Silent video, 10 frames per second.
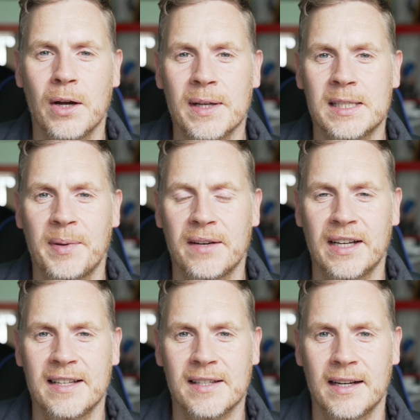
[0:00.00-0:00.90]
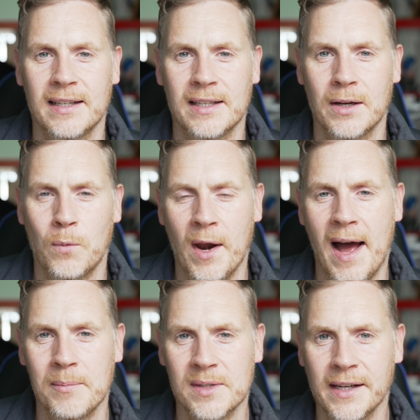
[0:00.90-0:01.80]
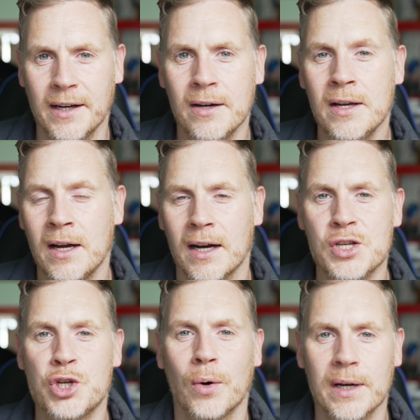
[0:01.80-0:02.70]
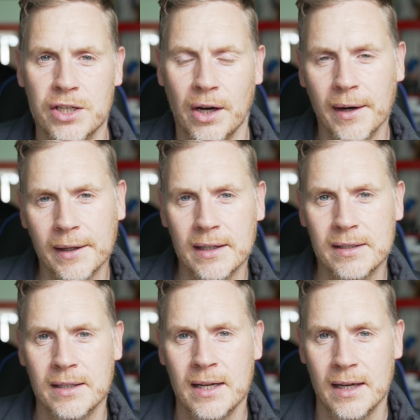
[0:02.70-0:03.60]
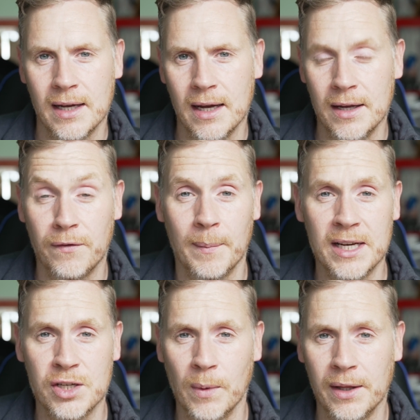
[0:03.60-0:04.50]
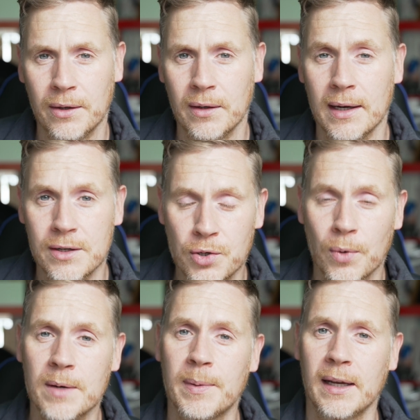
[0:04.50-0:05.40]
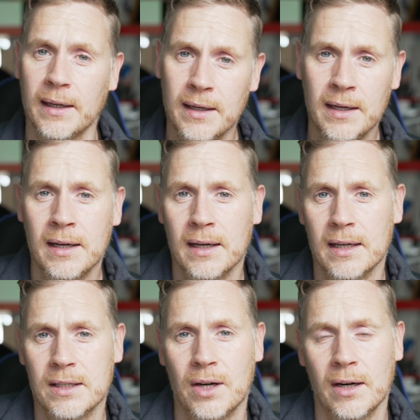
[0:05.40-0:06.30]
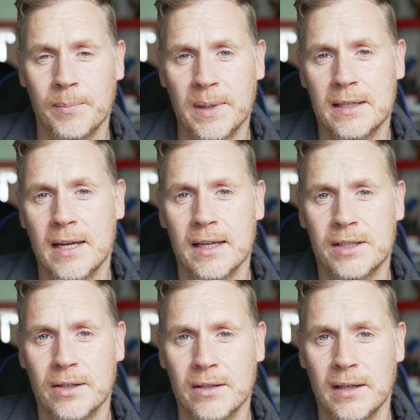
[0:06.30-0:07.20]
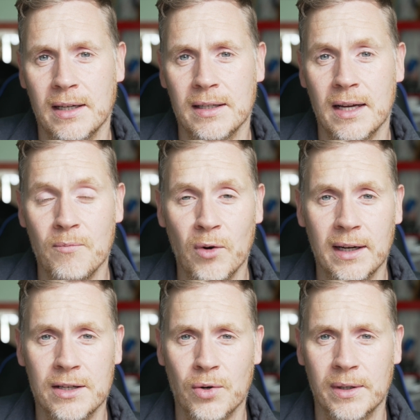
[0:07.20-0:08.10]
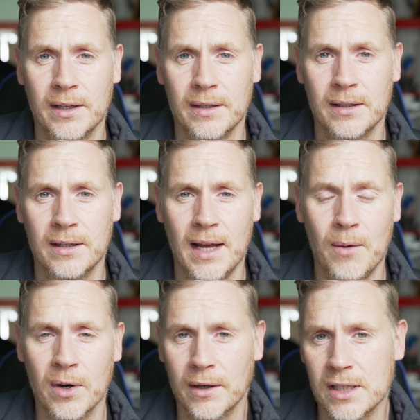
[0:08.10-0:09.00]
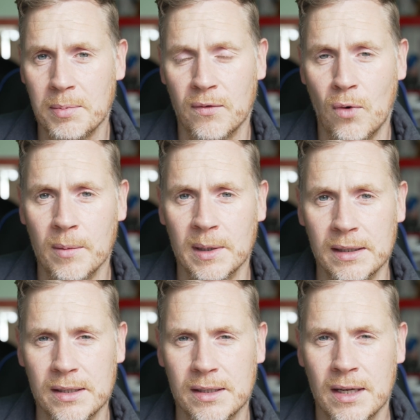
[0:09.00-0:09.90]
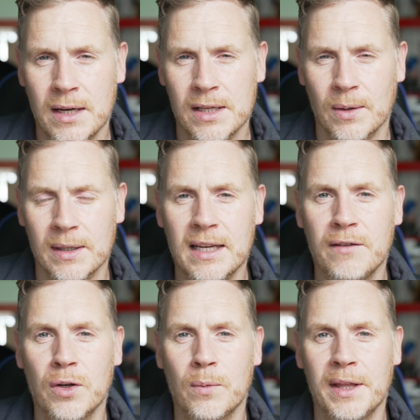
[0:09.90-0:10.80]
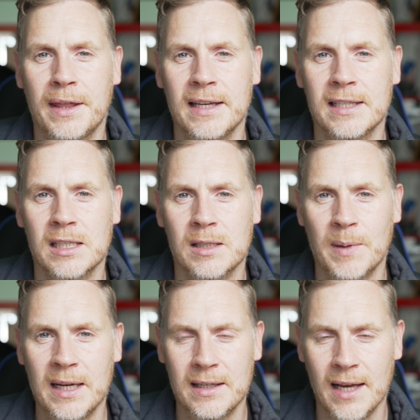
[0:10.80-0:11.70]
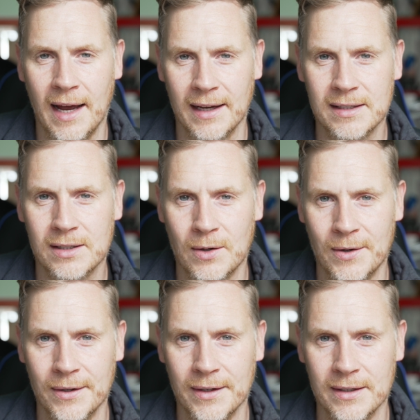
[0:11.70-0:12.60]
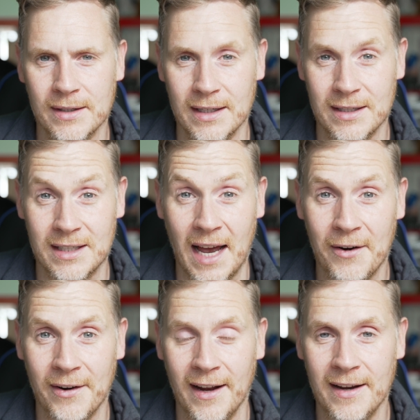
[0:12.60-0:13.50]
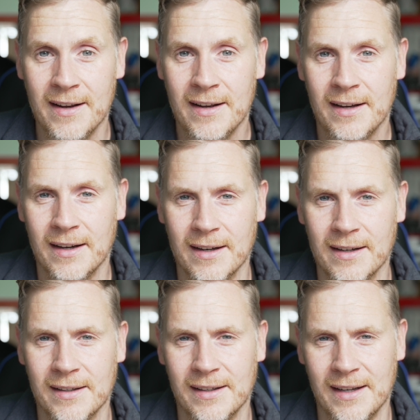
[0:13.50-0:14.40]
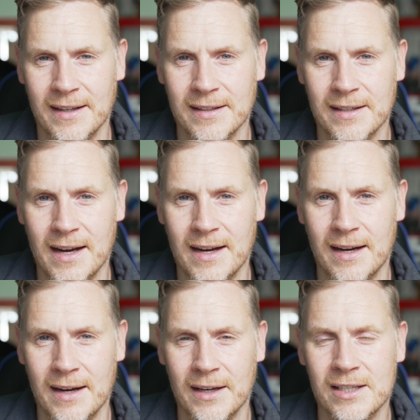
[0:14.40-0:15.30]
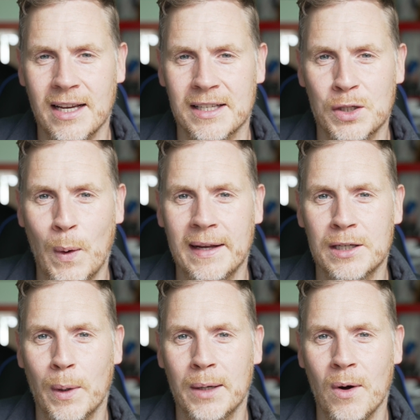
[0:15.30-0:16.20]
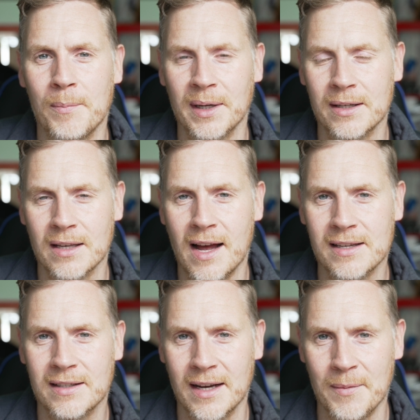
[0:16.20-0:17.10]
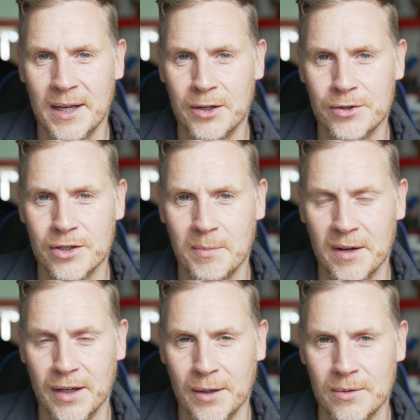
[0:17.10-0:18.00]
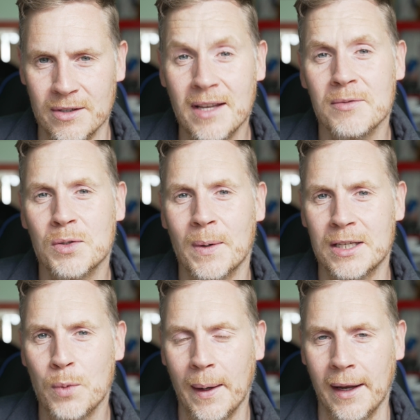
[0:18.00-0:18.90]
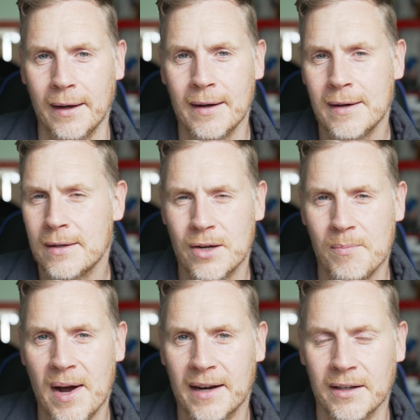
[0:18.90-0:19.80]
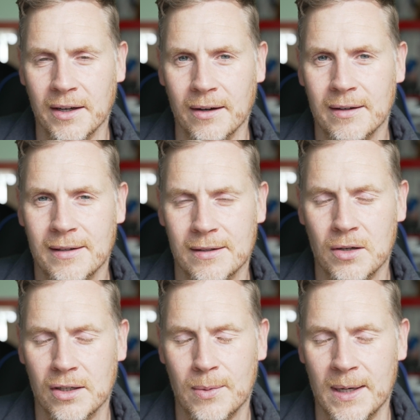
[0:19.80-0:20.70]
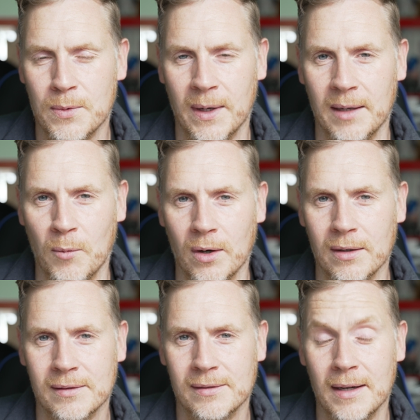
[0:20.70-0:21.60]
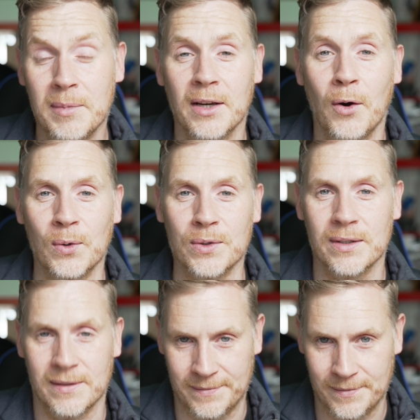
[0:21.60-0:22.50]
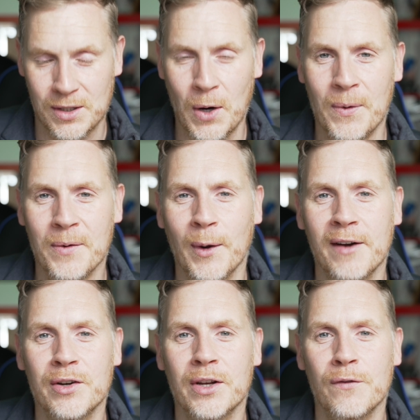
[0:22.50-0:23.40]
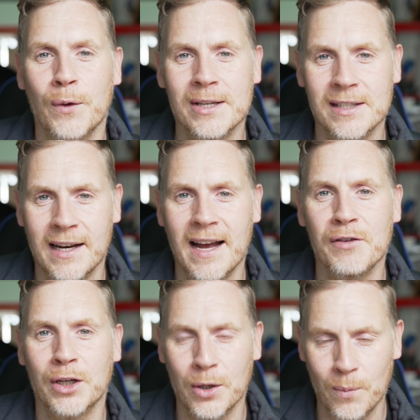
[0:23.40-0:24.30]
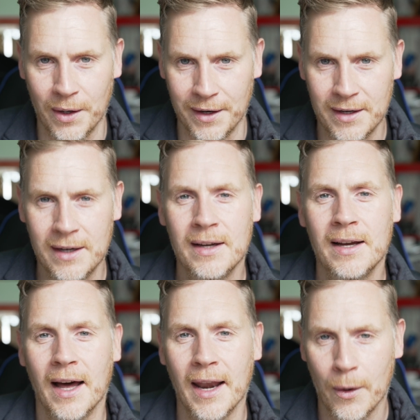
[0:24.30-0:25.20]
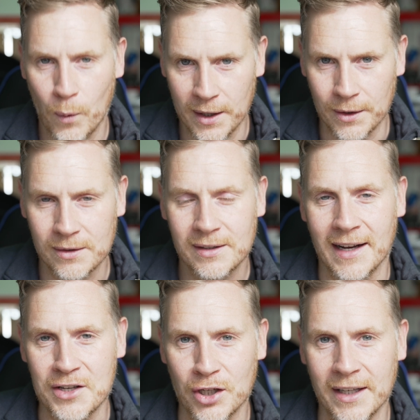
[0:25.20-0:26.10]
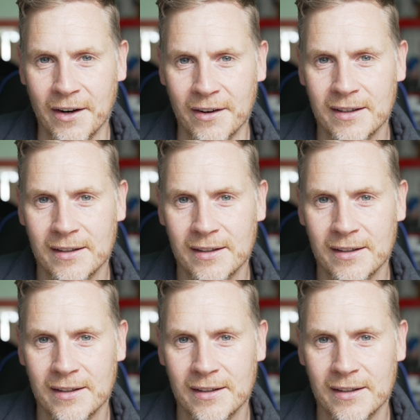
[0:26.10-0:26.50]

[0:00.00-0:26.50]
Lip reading: go. That's a bit of an insight into what happens here. I enjoy sharing this information with you. I enjoy being a Starlink beta tester, and I'm really enjoying the network and its performance. So I'll leave you with these speed tests on this Saturday. I'm going to say it's 2021, because last time I introduced my video, it was 2020. Jump back a year. It's not 2020 anymore. I'm getting old. So whatever you're doing for the rest of the day, have a good one, and I will catch you later.